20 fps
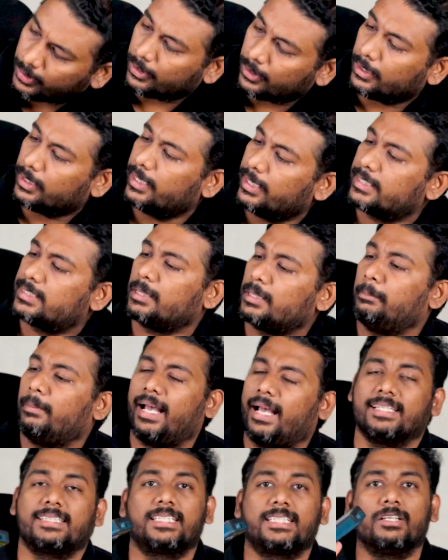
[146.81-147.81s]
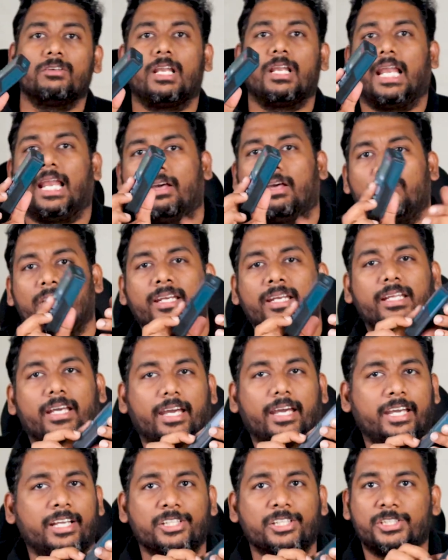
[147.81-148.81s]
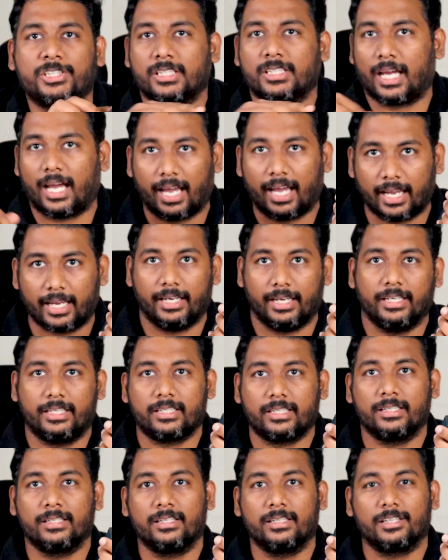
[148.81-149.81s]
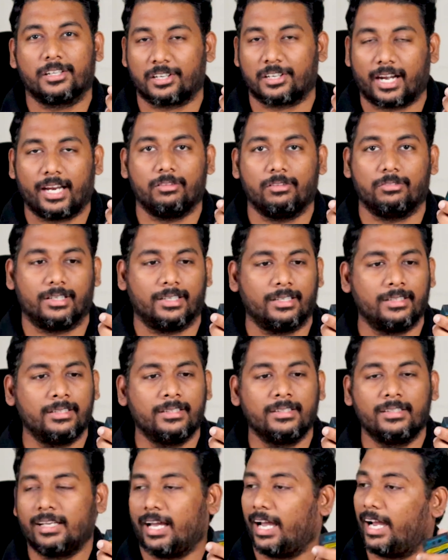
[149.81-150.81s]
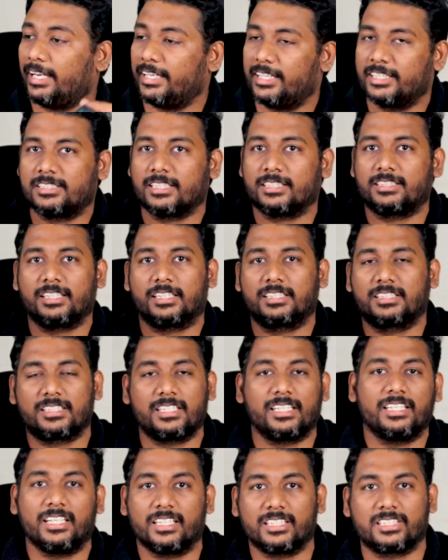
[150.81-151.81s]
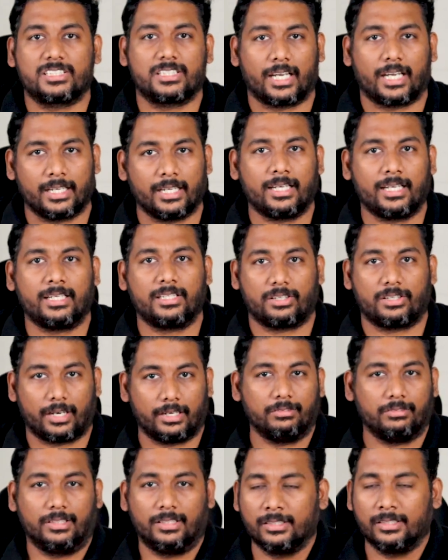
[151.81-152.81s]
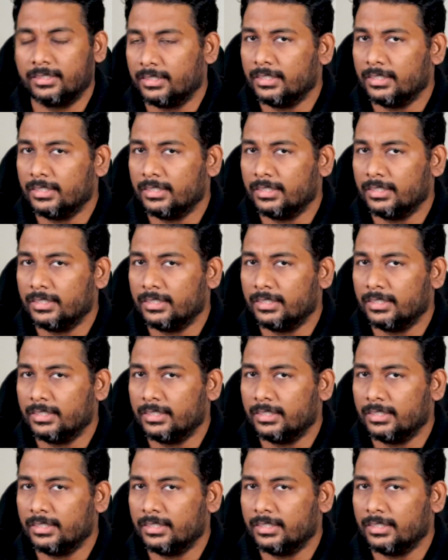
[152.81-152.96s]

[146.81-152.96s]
God, it's a massive 11-inch height driver, and it's a 16-inch dia driver.